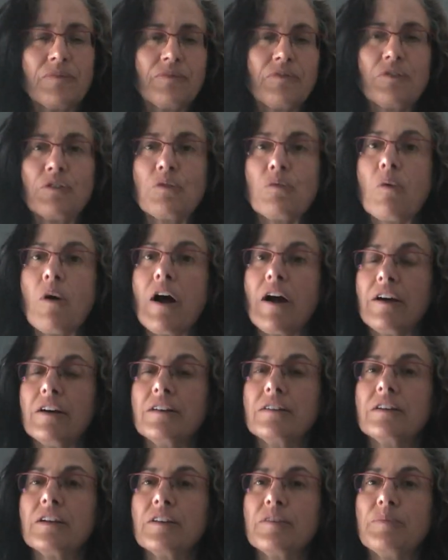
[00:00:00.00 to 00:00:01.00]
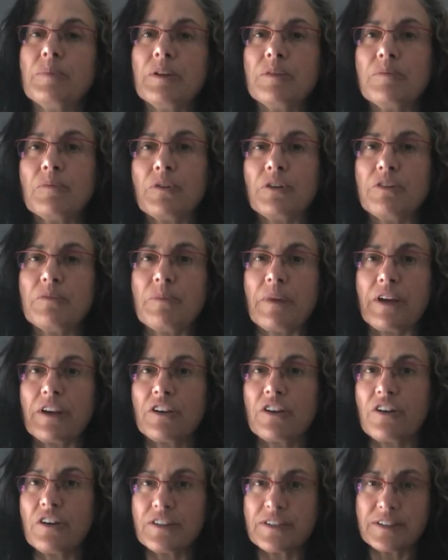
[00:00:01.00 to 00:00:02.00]
for a while. I've been more in my
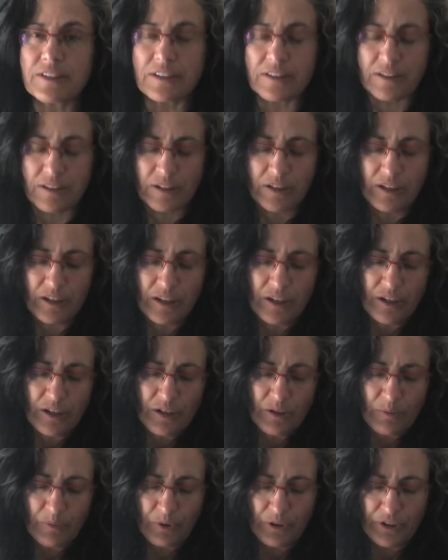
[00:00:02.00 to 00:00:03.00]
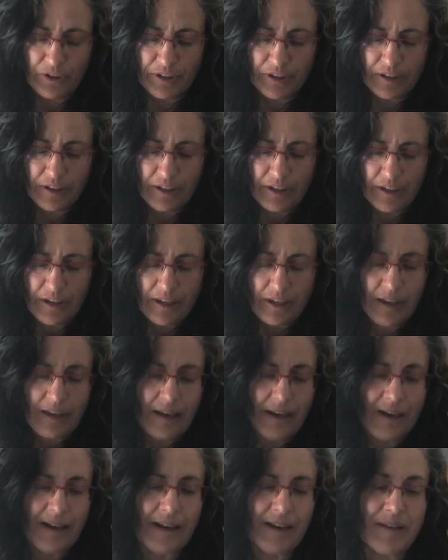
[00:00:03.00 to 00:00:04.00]
caustic work.
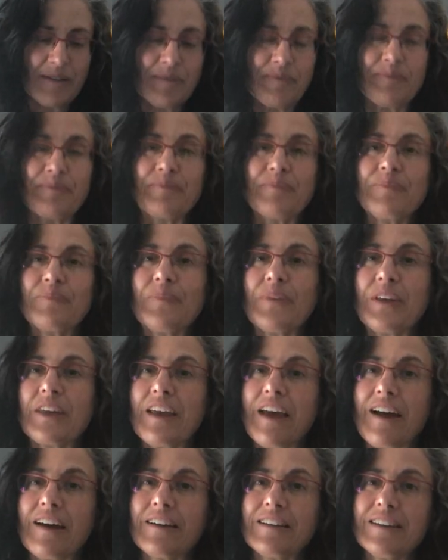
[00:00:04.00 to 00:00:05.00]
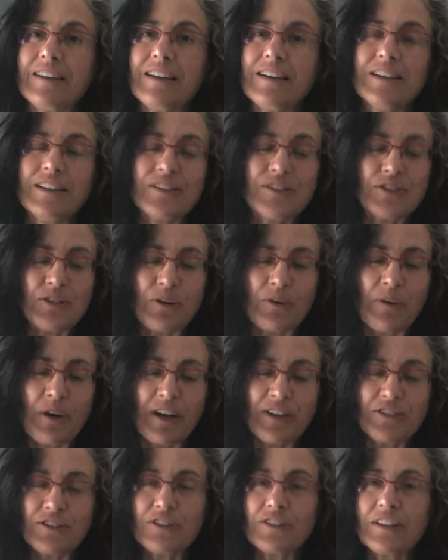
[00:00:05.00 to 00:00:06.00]
But yeah, so
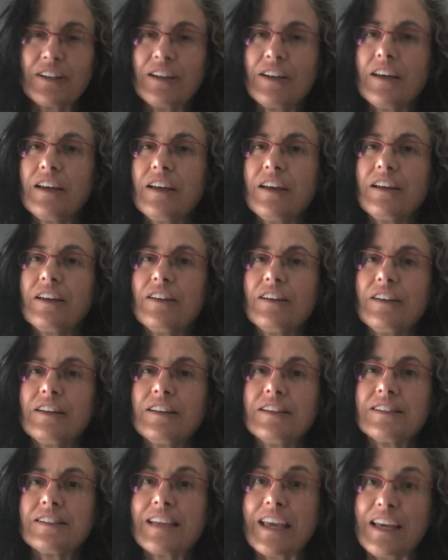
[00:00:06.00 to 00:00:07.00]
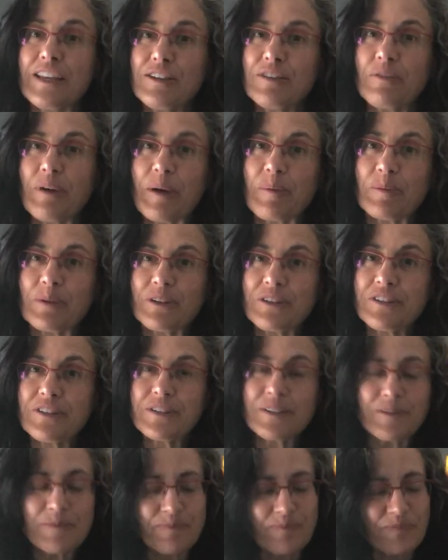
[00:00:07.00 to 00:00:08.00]
I took his candy
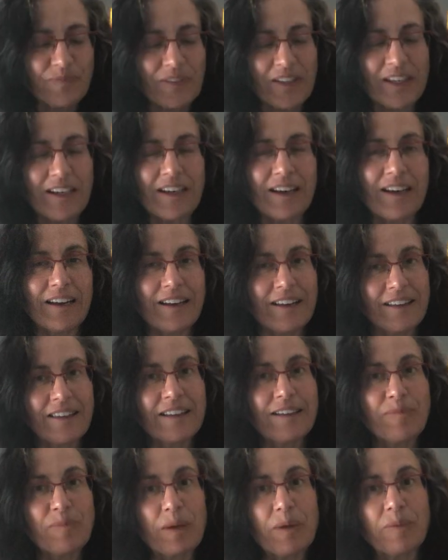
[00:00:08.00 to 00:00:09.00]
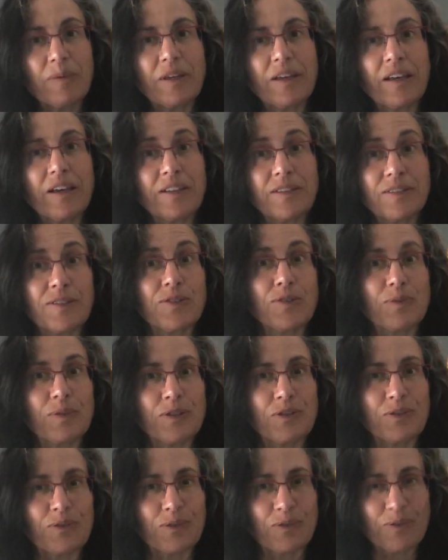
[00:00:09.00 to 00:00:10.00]
wrappers. I think maybe he has a
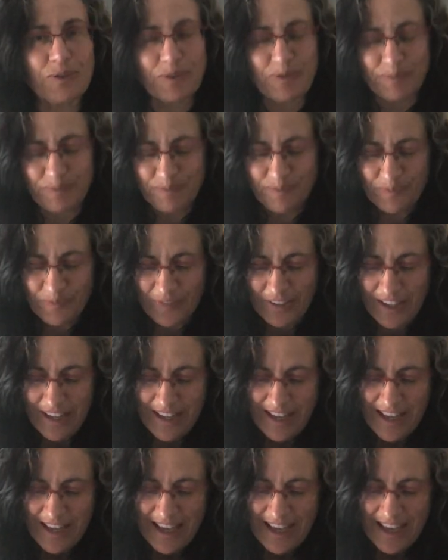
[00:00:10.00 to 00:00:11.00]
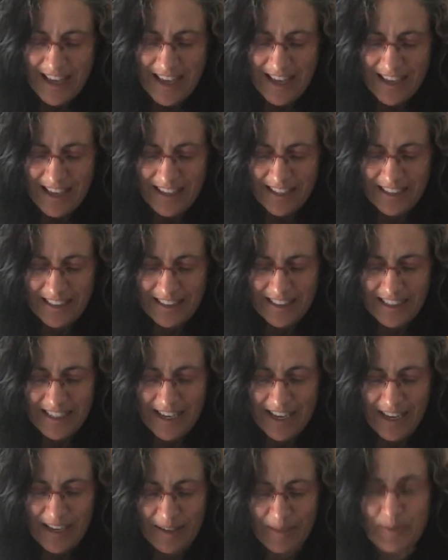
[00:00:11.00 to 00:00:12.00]
sweet tooth. And
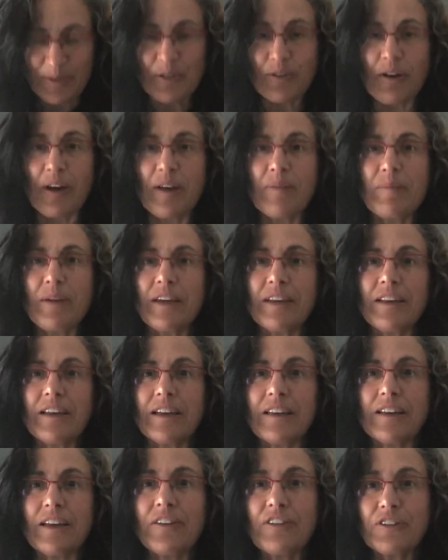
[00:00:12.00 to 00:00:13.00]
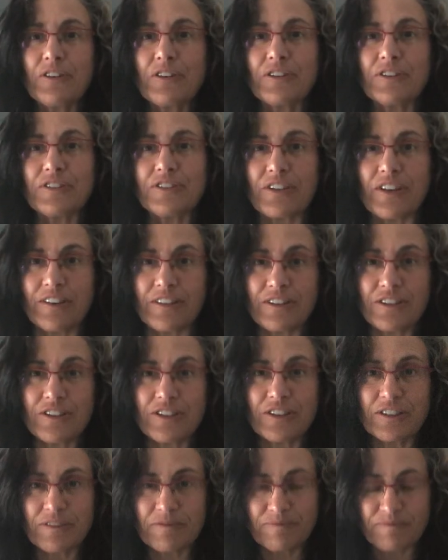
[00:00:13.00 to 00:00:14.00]
so I made another
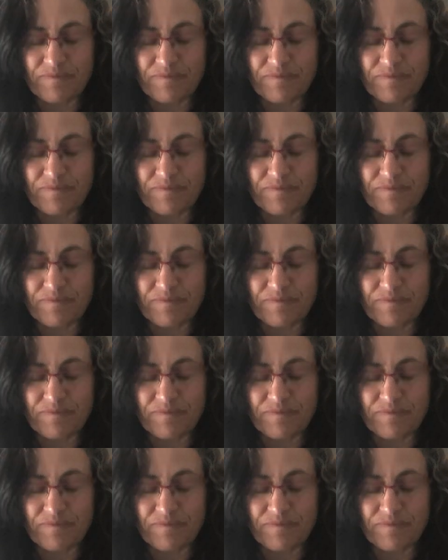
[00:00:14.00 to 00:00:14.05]
corsage.